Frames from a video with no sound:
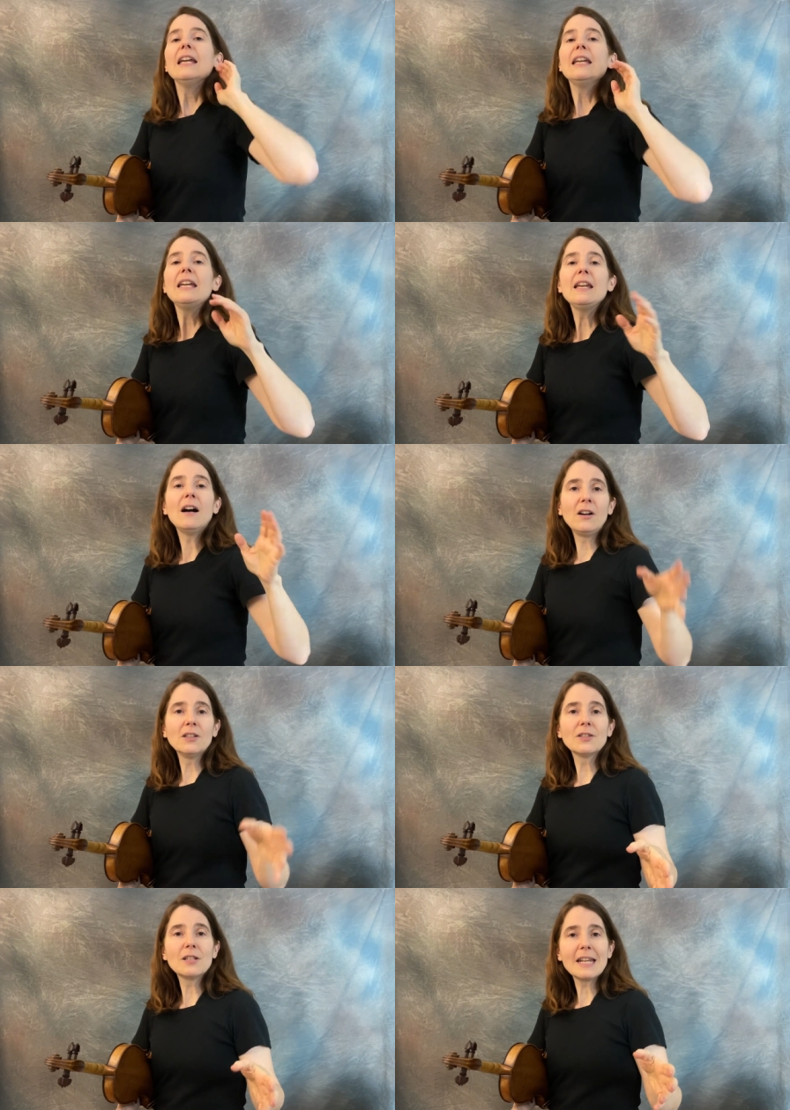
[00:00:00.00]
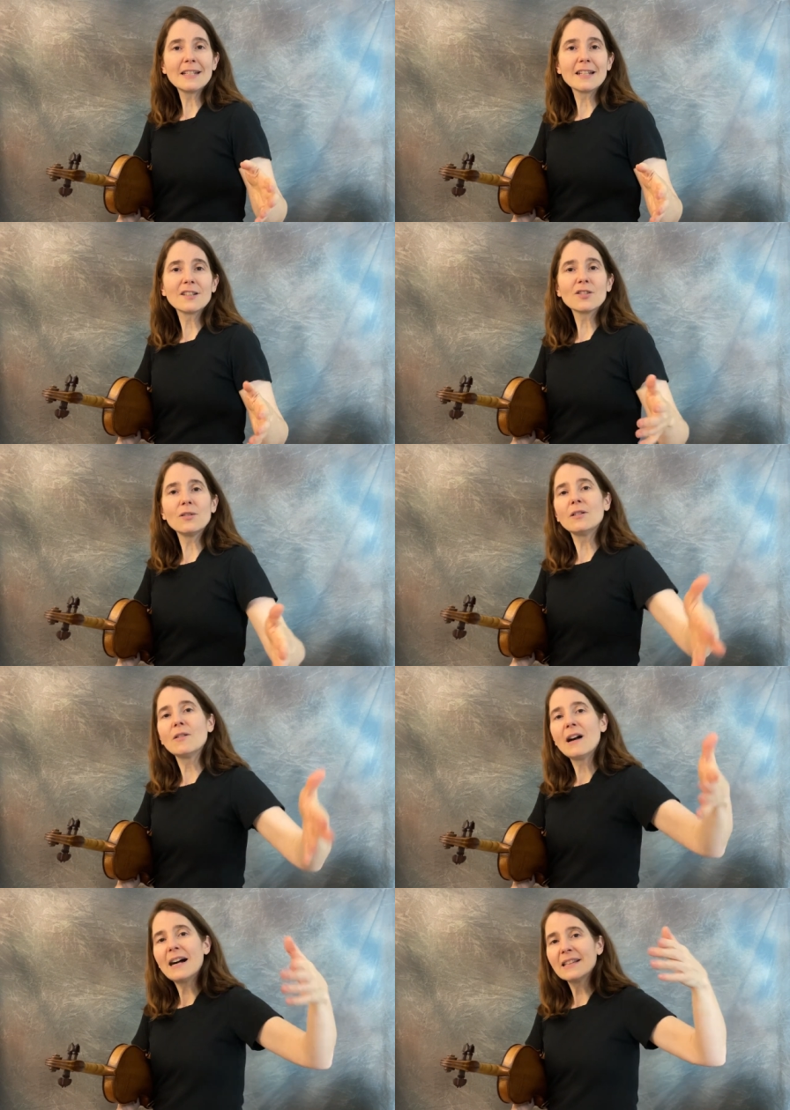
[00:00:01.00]
He also takes his
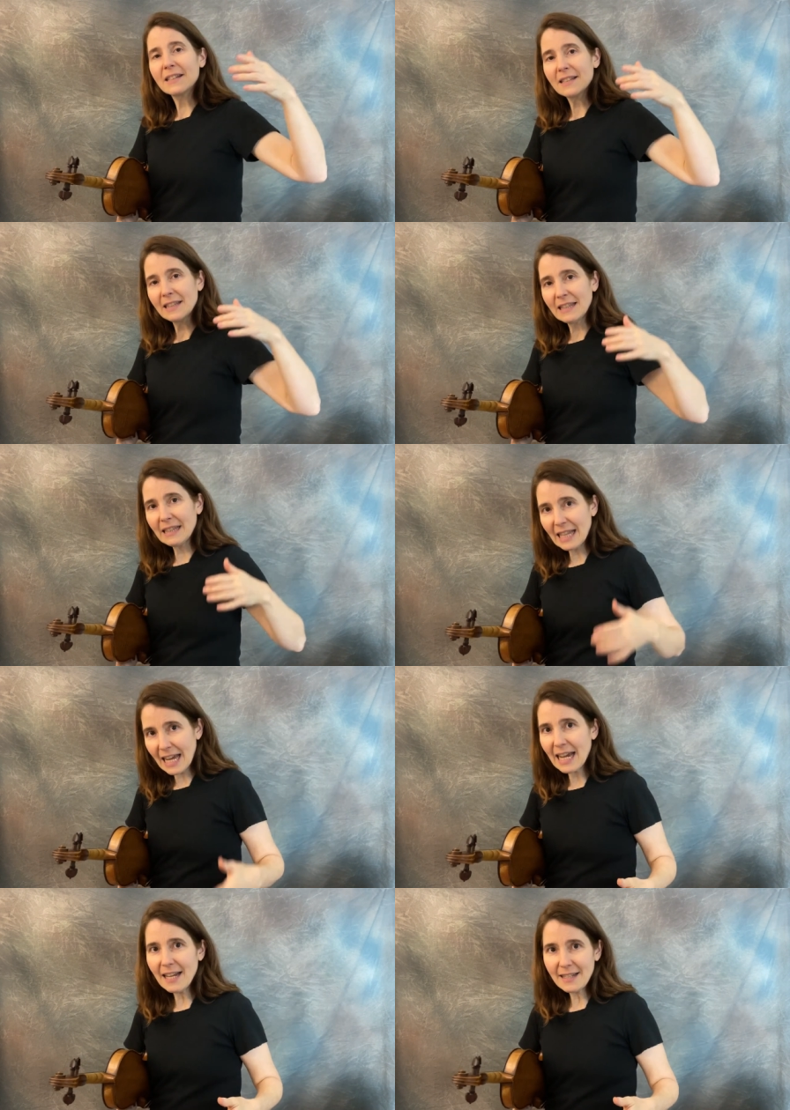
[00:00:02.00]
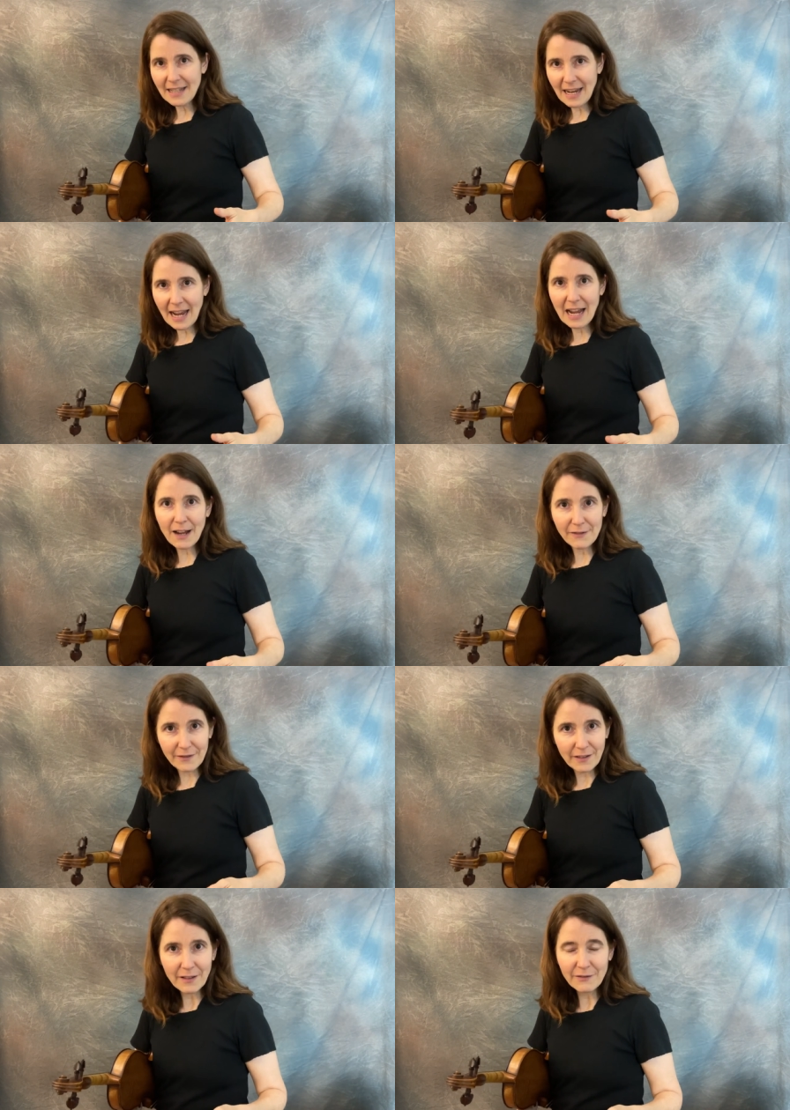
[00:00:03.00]
solo on the last half
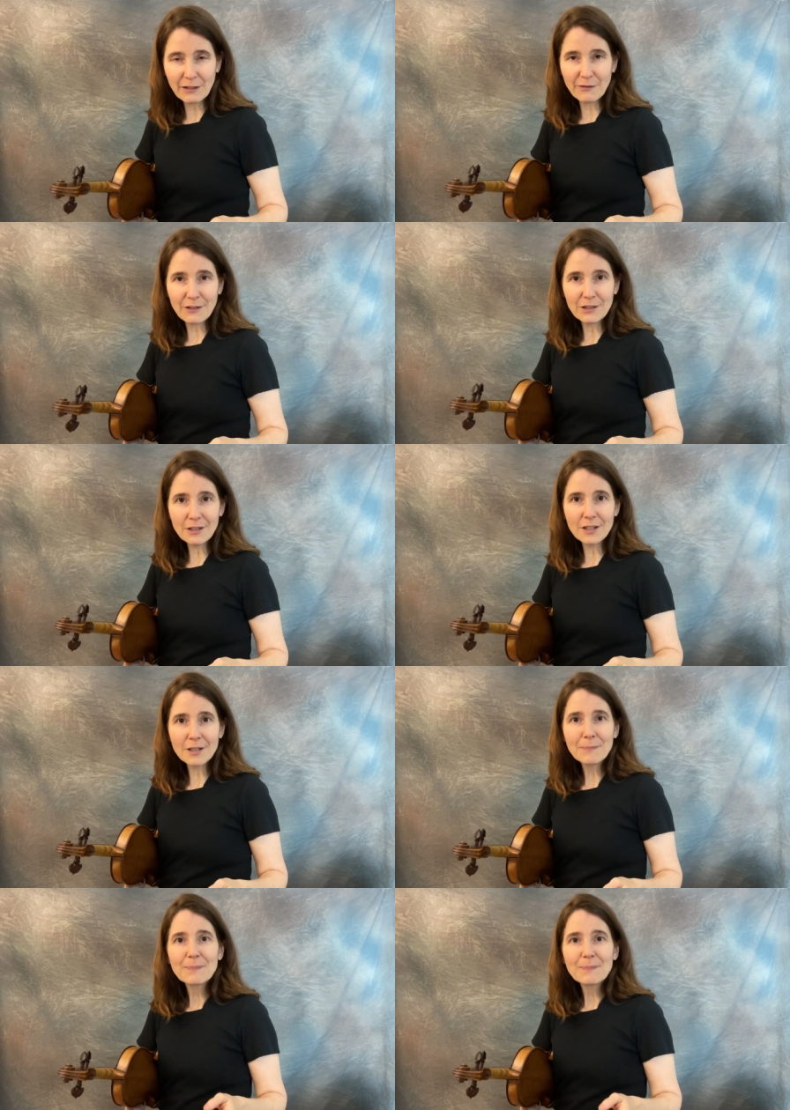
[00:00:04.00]
of the verse,